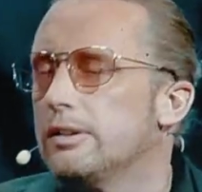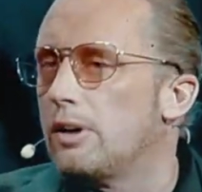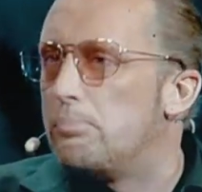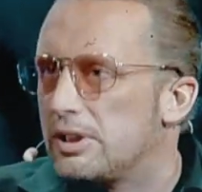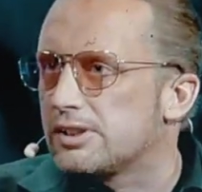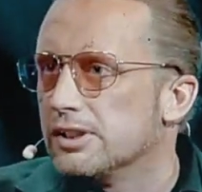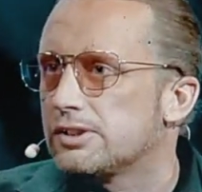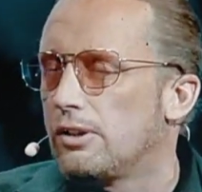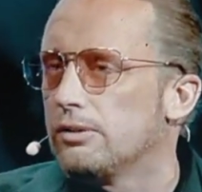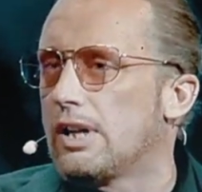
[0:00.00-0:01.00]
a business
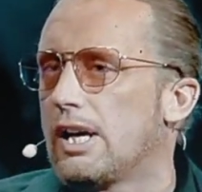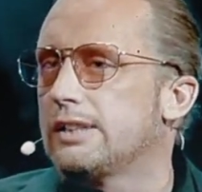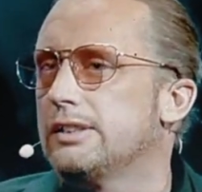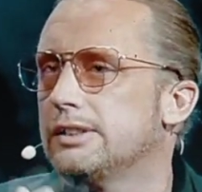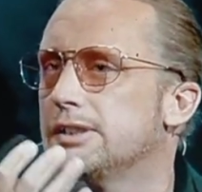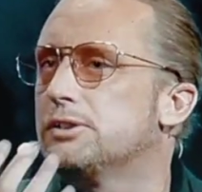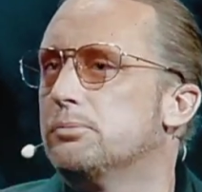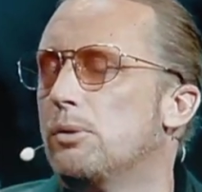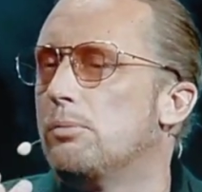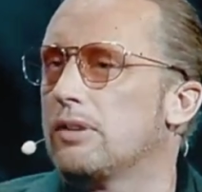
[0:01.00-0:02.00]
online is your
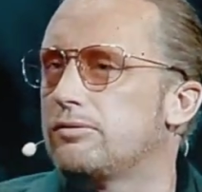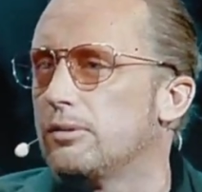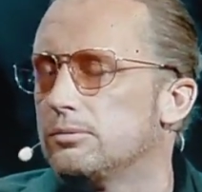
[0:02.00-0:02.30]
mobile phone.